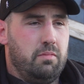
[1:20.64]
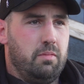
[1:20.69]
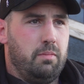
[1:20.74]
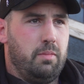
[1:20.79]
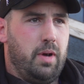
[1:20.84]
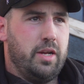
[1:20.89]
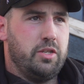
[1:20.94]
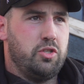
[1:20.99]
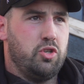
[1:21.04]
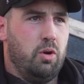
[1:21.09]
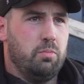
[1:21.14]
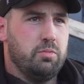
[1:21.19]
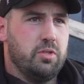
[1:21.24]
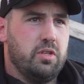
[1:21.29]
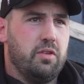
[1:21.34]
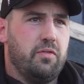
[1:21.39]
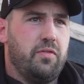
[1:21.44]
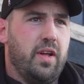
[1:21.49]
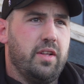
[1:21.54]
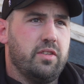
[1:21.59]
my job as
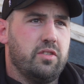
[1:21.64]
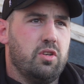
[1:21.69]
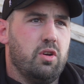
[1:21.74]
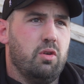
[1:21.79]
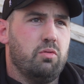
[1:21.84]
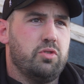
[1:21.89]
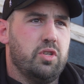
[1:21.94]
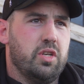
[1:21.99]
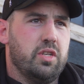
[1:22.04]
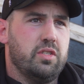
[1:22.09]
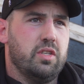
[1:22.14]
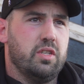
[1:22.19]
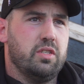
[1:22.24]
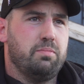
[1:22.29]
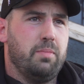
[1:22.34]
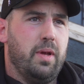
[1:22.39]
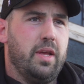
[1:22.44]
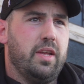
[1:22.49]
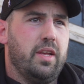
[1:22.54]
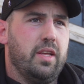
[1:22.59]
a defence coach
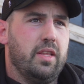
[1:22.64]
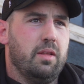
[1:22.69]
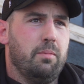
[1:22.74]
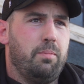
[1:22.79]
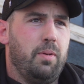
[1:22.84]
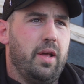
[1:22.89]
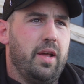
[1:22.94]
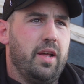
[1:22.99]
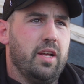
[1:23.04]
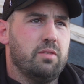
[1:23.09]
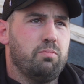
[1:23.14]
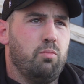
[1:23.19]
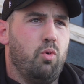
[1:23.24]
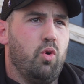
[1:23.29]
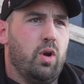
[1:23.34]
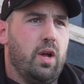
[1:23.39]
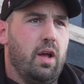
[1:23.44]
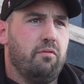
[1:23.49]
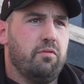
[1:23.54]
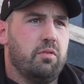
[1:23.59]
is making the players
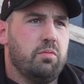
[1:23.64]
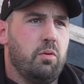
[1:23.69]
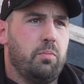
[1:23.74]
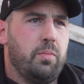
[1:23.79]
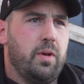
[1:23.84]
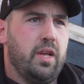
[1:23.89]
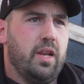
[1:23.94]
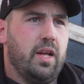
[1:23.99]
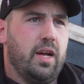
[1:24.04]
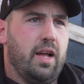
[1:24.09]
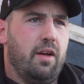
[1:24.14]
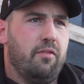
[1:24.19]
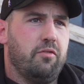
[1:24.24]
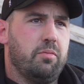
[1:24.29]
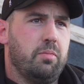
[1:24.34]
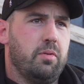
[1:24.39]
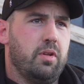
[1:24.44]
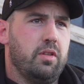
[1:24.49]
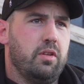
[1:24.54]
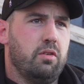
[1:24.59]
more comfortable being
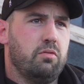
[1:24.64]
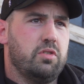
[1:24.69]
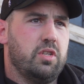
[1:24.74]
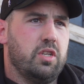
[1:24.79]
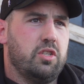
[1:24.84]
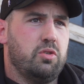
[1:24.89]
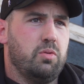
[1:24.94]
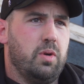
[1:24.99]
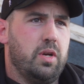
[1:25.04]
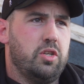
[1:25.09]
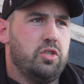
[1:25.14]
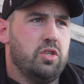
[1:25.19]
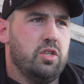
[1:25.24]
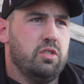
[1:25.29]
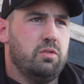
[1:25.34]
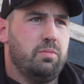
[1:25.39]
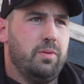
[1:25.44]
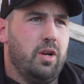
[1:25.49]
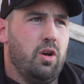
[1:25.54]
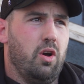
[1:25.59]
uncomfortable in those
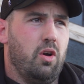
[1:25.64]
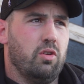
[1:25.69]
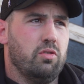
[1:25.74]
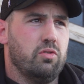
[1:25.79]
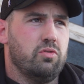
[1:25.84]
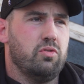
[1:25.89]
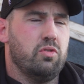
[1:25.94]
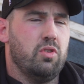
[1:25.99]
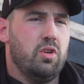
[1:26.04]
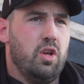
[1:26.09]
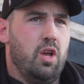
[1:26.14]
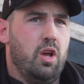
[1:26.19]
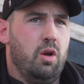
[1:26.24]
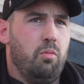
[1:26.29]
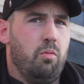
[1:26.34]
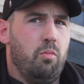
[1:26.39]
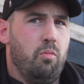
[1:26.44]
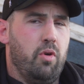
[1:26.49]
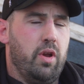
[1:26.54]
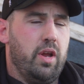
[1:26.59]
situations, because
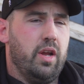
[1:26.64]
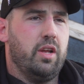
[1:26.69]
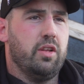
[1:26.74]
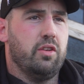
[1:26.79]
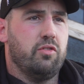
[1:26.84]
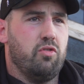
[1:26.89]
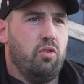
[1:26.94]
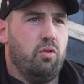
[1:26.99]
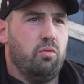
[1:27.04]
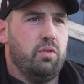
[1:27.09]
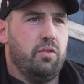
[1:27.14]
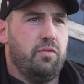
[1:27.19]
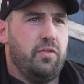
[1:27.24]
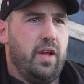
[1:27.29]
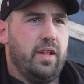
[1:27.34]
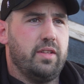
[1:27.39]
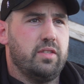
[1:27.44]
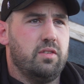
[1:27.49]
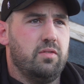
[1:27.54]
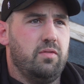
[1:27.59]
when we're in control
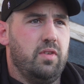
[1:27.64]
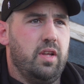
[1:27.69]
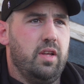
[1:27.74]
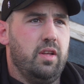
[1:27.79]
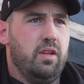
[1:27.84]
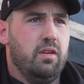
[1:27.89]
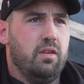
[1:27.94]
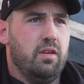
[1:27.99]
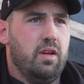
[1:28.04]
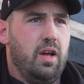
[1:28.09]
defensively